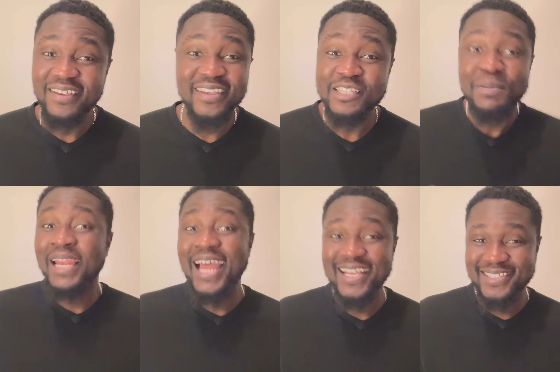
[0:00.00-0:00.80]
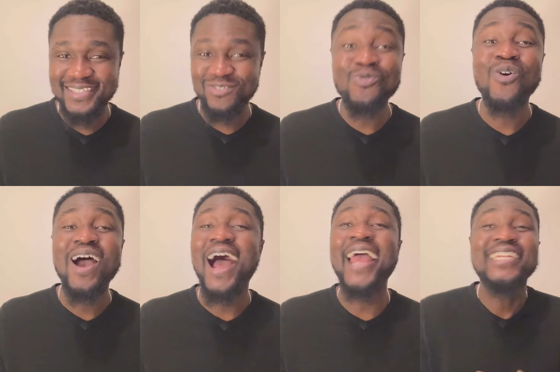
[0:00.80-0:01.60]
it's my last. So
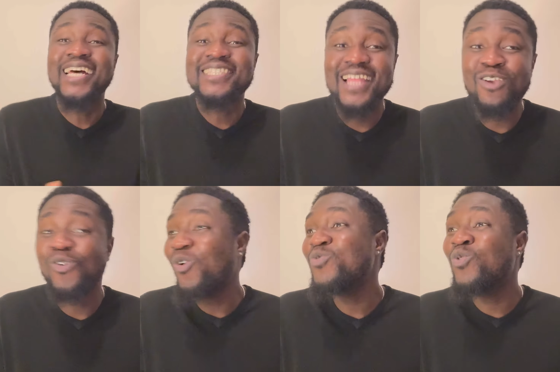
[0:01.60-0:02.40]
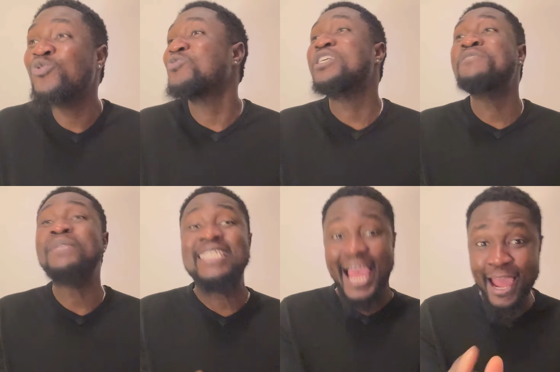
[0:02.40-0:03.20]
I dance like God wants to give me
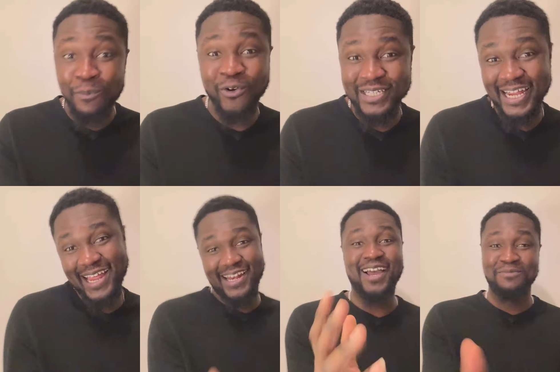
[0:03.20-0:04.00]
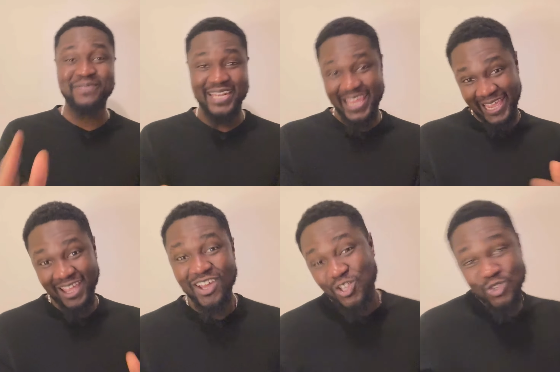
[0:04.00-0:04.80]
diamond and I'm there
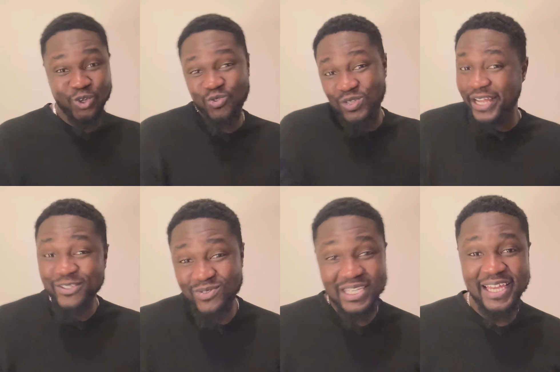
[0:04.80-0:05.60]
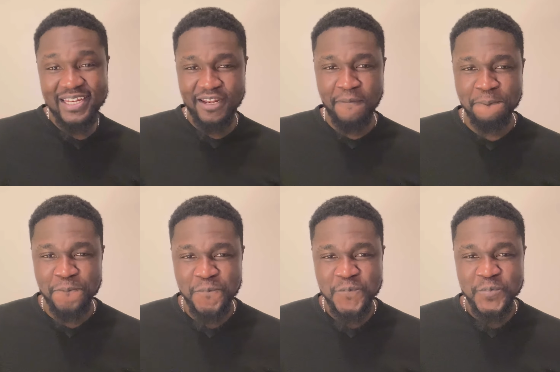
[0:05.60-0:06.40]
just to dance to get it.
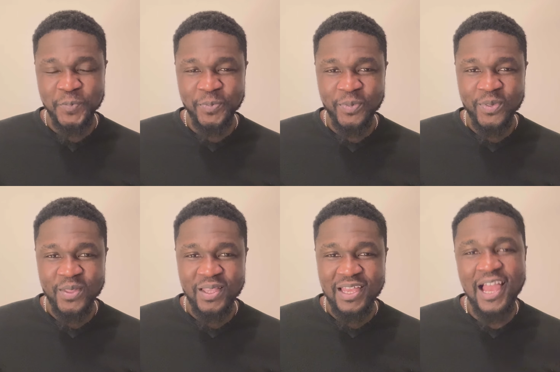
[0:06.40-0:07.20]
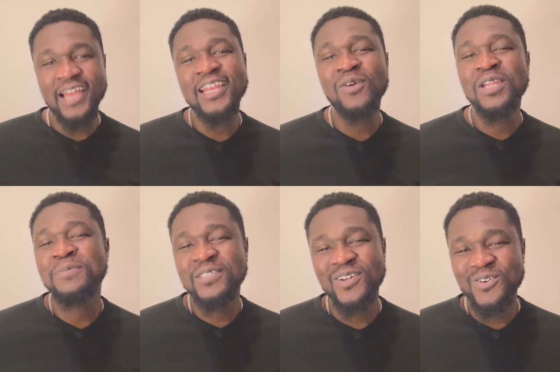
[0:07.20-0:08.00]
And now let
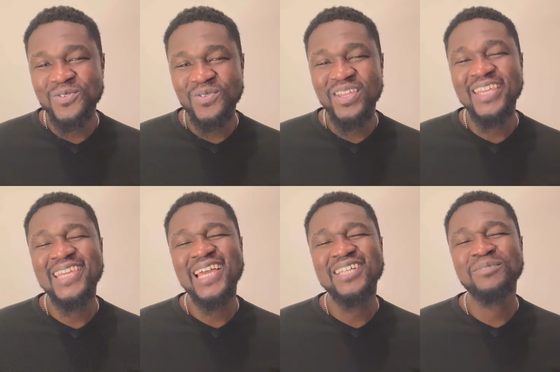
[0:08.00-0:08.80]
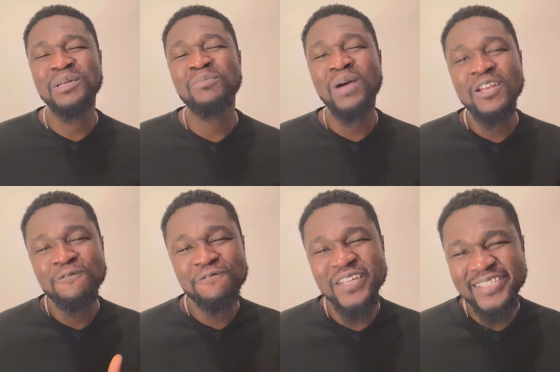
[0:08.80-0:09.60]
me tell you, he has been
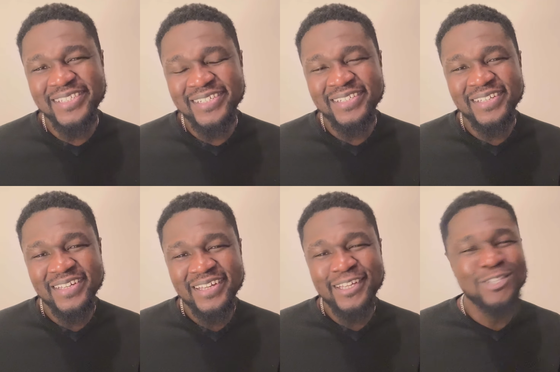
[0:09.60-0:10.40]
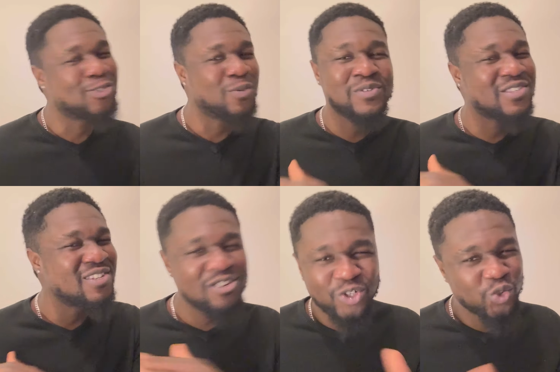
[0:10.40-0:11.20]
manifesting in some
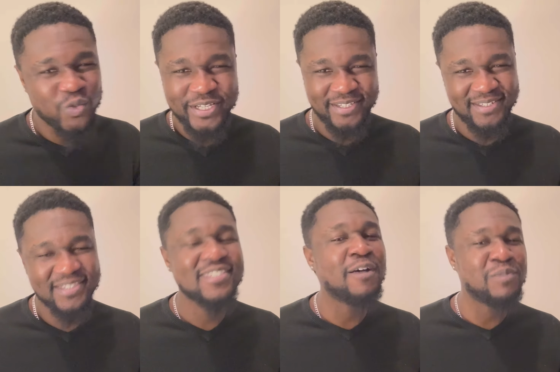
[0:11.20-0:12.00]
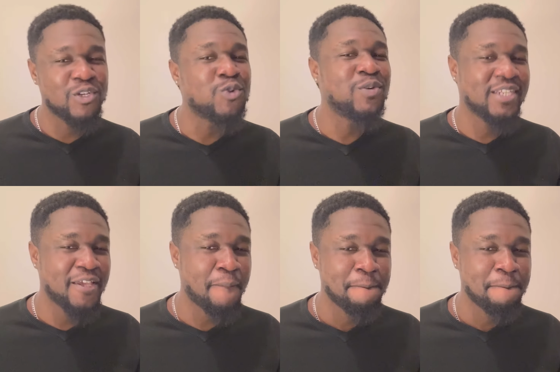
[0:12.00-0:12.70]
serious ways since I've been doing it.